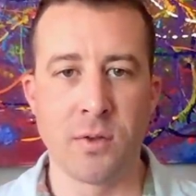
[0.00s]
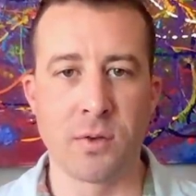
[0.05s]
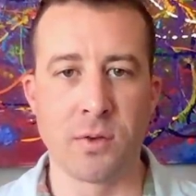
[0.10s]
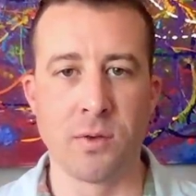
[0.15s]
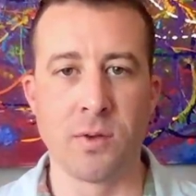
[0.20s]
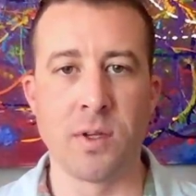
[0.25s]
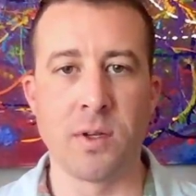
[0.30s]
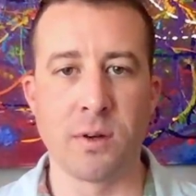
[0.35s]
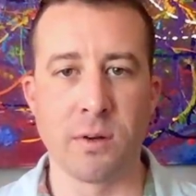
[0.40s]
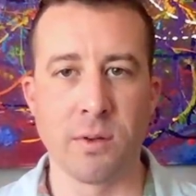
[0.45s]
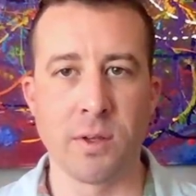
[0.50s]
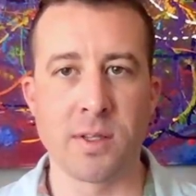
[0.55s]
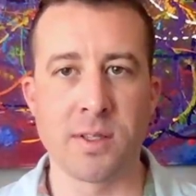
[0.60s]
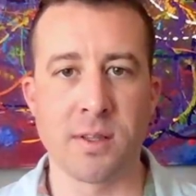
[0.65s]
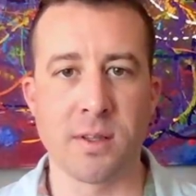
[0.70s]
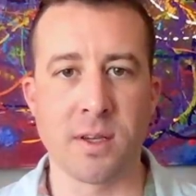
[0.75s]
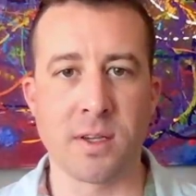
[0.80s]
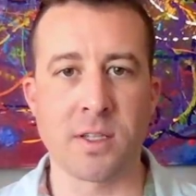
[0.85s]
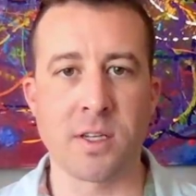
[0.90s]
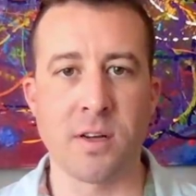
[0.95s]
through the early
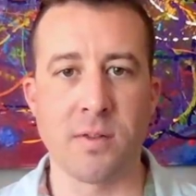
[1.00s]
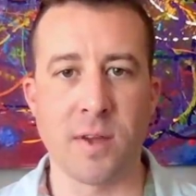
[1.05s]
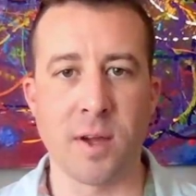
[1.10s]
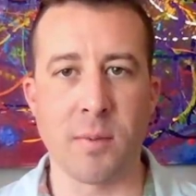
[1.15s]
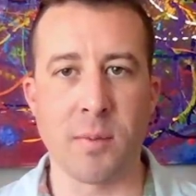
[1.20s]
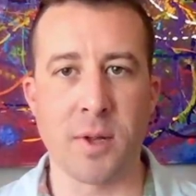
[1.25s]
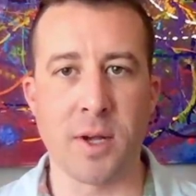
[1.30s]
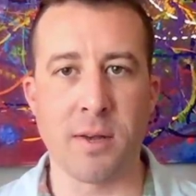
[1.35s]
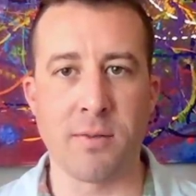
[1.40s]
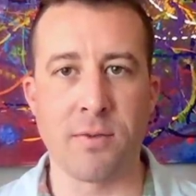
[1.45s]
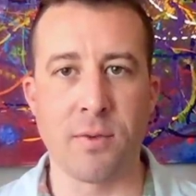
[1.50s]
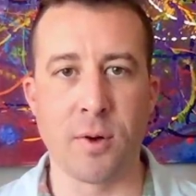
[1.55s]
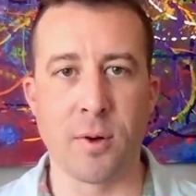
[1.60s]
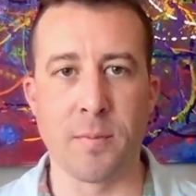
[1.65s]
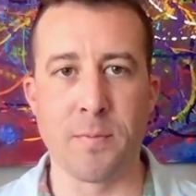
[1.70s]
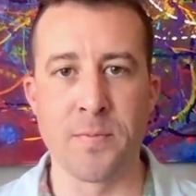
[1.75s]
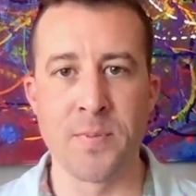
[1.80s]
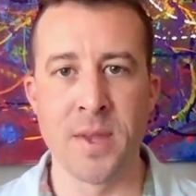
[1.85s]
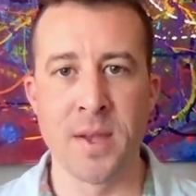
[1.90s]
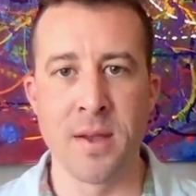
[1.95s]
selection of that
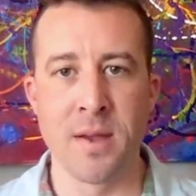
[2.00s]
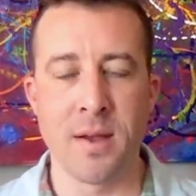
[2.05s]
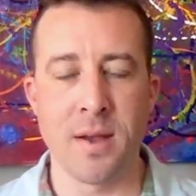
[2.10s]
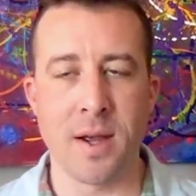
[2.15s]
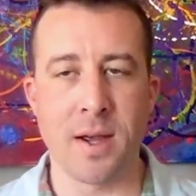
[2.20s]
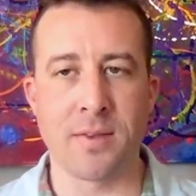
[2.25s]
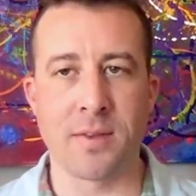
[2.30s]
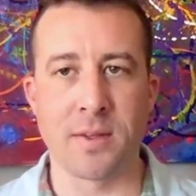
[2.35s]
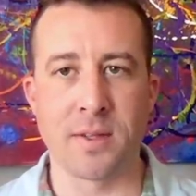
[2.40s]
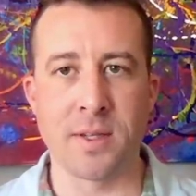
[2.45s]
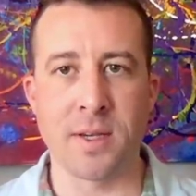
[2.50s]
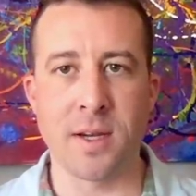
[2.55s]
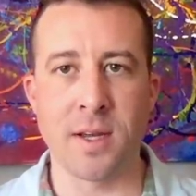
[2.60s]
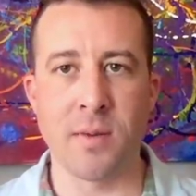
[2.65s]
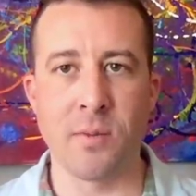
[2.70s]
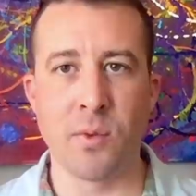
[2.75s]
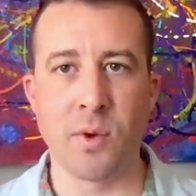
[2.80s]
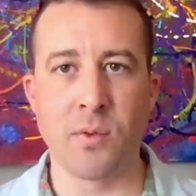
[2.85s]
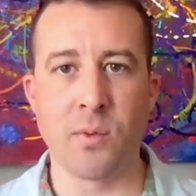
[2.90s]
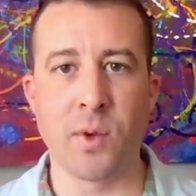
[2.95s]
platform at the
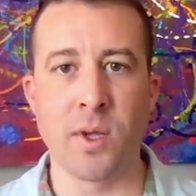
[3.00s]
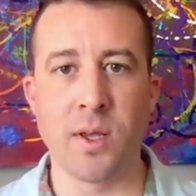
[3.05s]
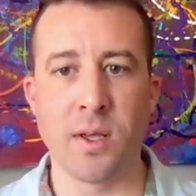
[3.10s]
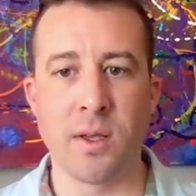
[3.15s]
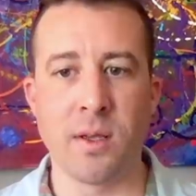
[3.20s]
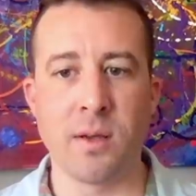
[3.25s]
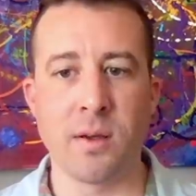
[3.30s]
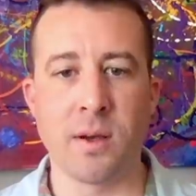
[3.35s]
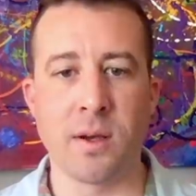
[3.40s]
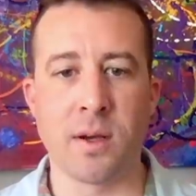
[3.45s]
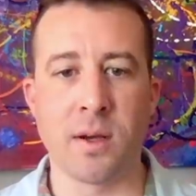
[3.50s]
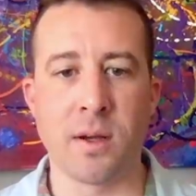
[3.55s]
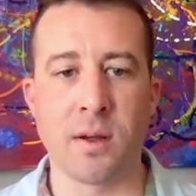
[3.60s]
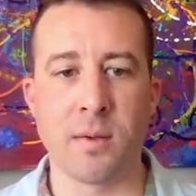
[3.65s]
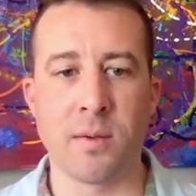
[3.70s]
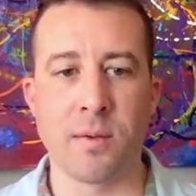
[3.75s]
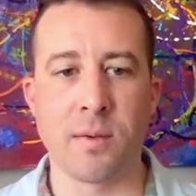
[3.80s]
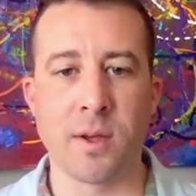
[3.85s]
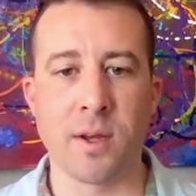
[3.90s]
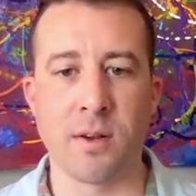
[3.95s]
time when we
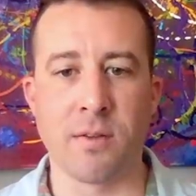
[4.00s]
uh,